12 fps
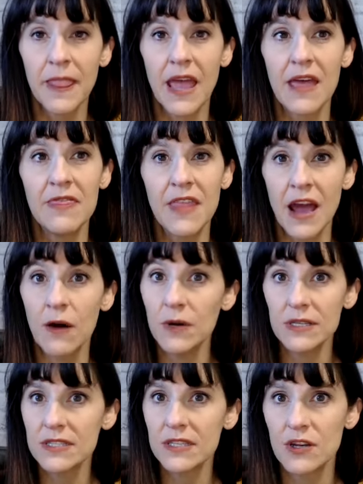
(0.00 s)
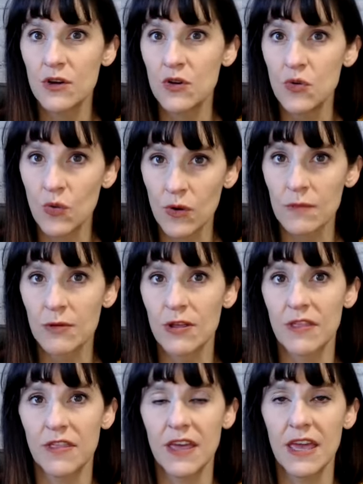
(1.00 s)
and that wasn't a
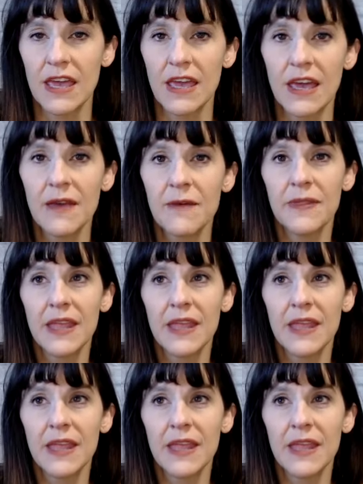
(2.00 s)
normal thing.